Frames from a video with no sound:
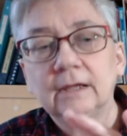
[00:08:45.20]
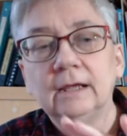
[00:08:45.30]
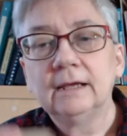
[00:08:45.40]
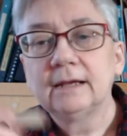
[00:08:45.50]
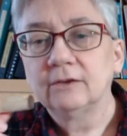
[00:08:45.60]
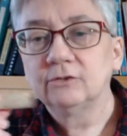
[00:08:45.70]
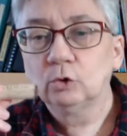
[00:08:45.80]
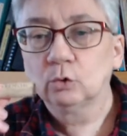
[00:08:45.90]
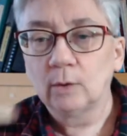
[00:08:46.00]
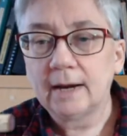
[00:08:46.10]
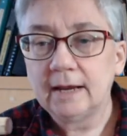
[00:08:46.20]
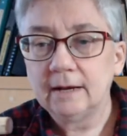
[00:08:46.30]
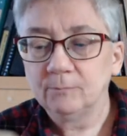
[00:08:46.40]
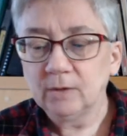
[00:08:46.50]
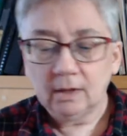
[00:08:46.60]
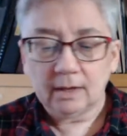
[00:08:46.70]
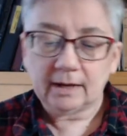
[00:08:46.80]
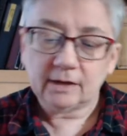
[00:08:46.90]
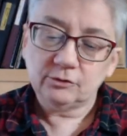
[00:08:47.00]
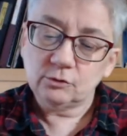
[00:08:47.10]
It has a grain. And
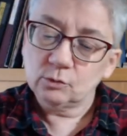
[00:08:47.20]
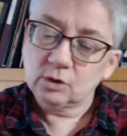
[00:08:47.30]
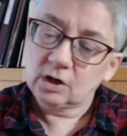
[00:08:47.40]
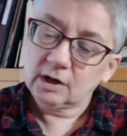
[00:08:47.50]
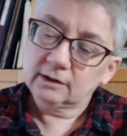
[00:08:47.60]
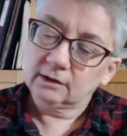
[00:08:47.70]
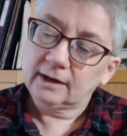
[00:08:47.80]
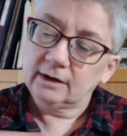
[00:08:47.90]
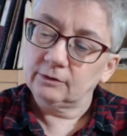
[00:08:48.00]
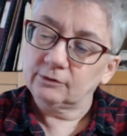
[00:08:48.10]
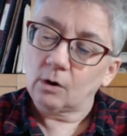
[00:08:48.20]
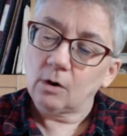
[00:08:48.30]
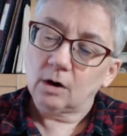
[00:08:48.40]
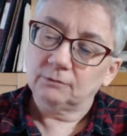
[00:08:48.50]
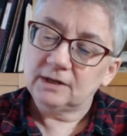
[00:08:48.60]
as you cut layers off,